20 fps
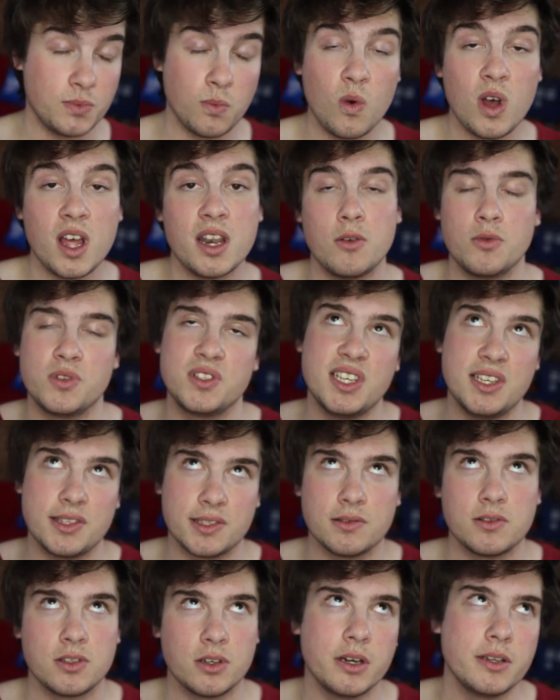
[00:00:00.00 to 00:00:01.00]
1
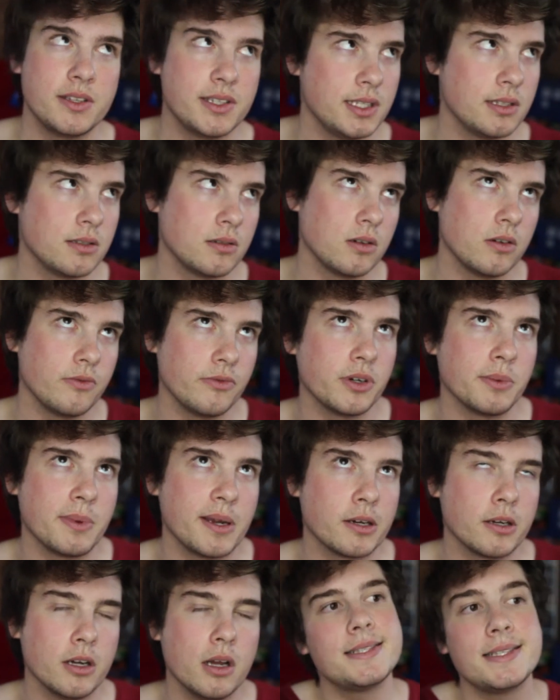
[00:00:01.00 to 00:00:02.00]
over in
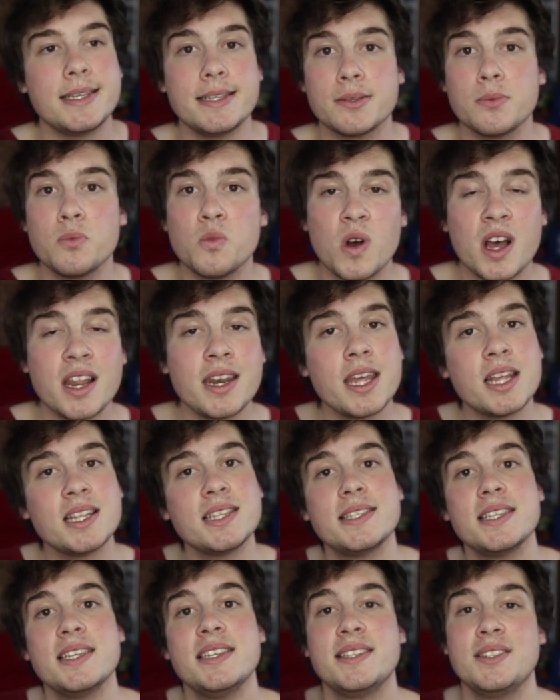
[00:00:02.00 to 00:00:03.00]
America. Season 1 and
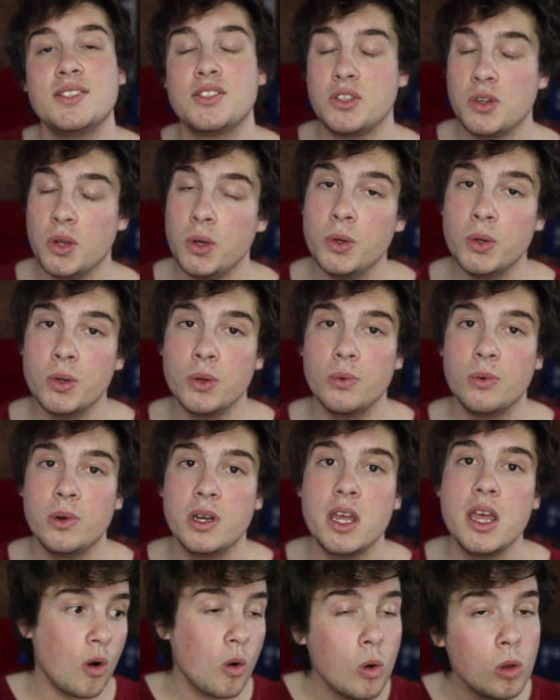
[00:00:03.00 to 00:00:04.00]
season 2
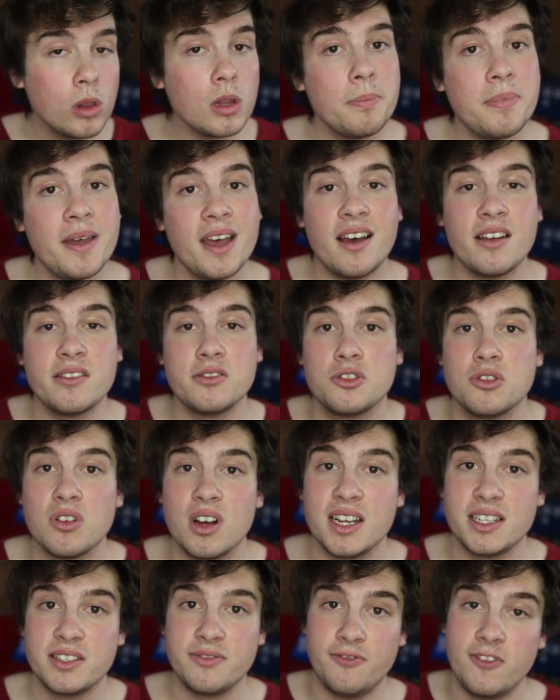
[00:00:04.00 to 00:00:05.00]
were all about
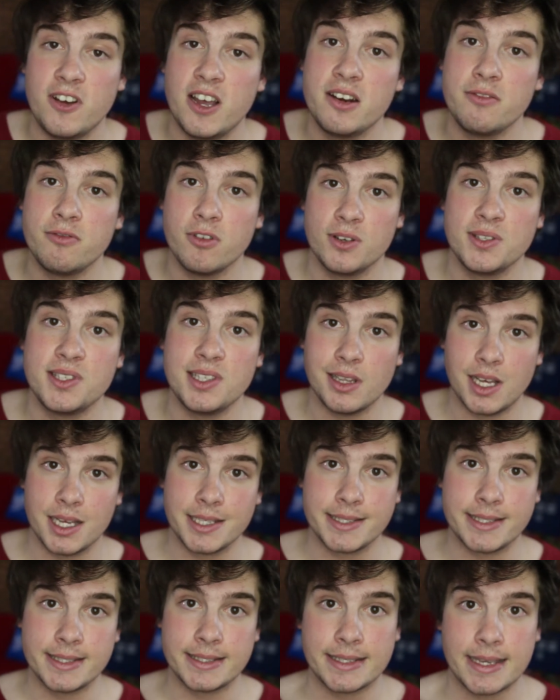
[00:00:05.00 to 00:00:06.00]
trying to find Rosie
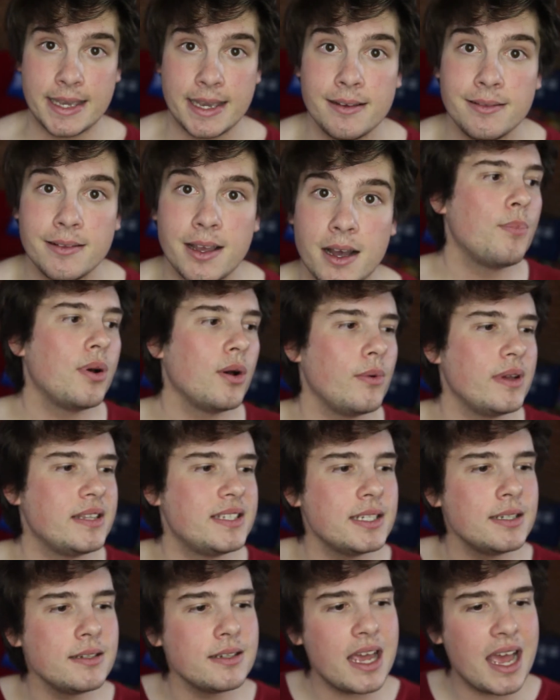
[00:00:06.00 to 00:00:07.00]
Larson's killer. But we
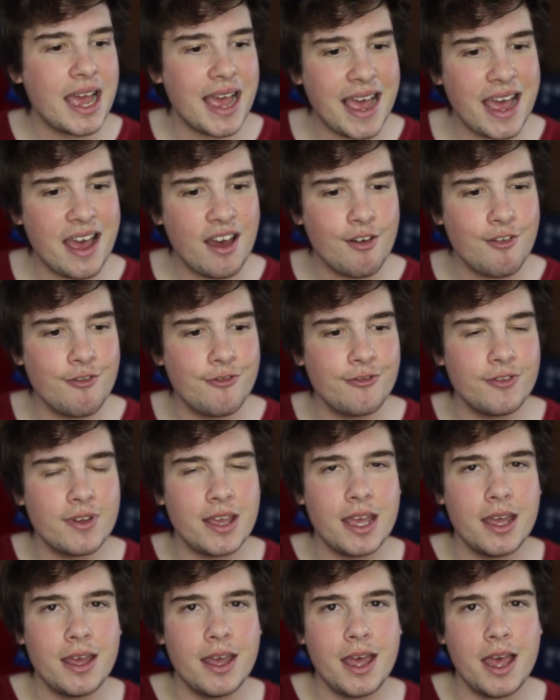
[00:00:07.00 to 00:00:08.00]
didn't have
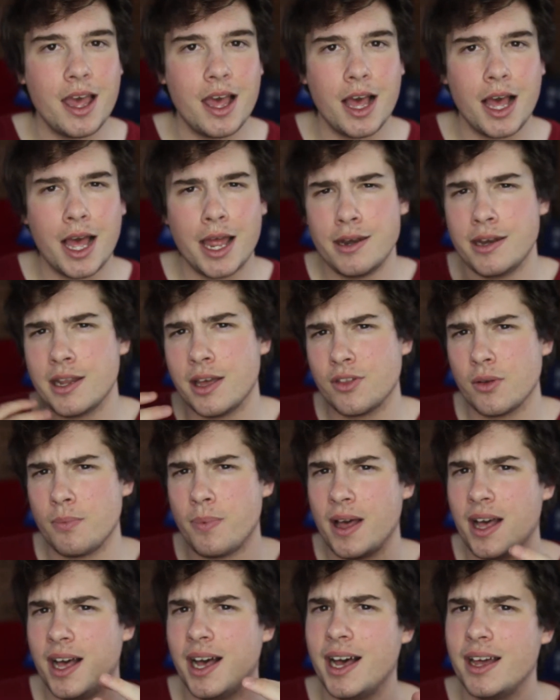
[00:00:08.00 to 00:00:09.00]
another
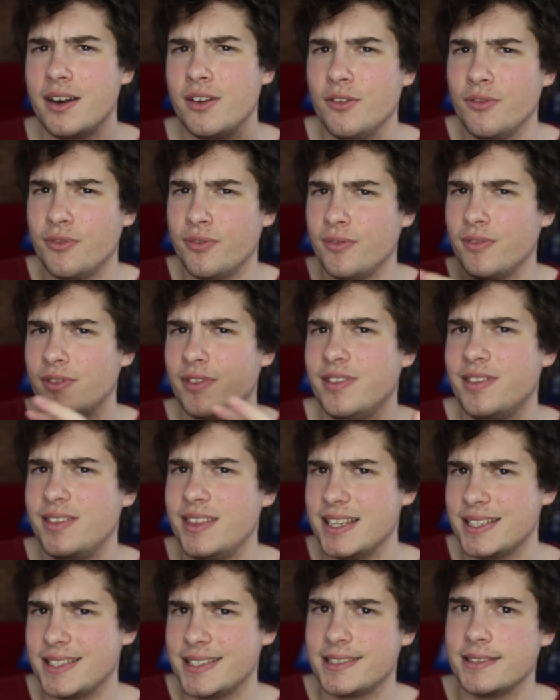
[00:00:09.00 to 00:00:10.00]
part of
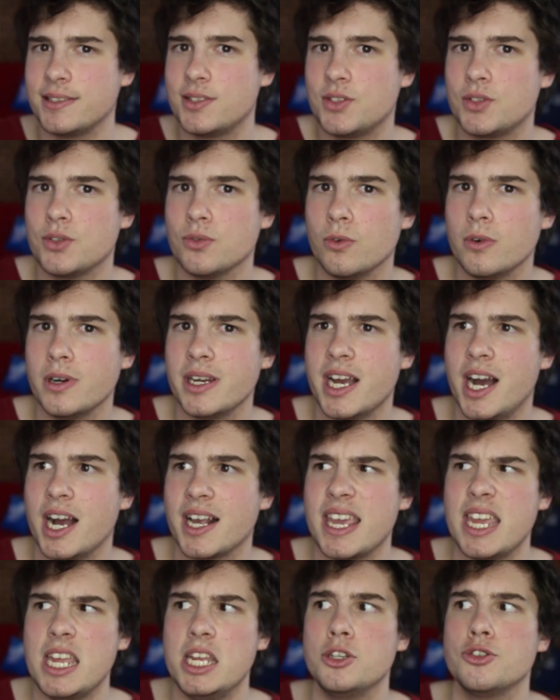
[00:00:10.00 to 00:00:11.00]
this story arc
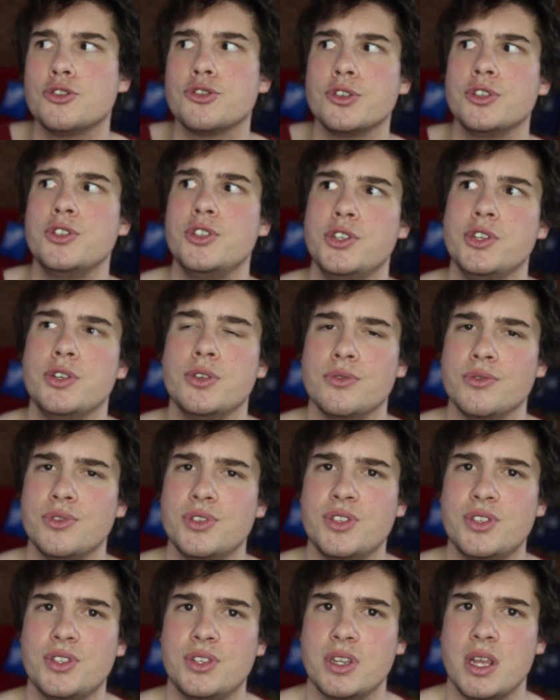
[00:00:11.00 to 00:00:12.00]

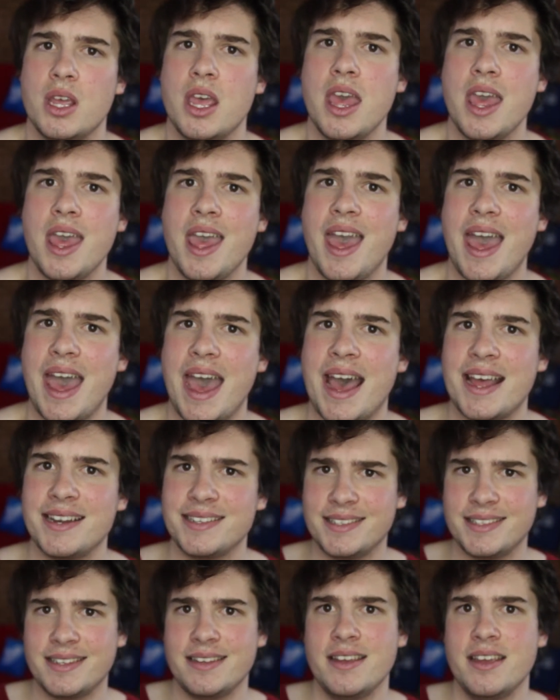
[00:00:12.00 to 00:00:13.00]
introduced at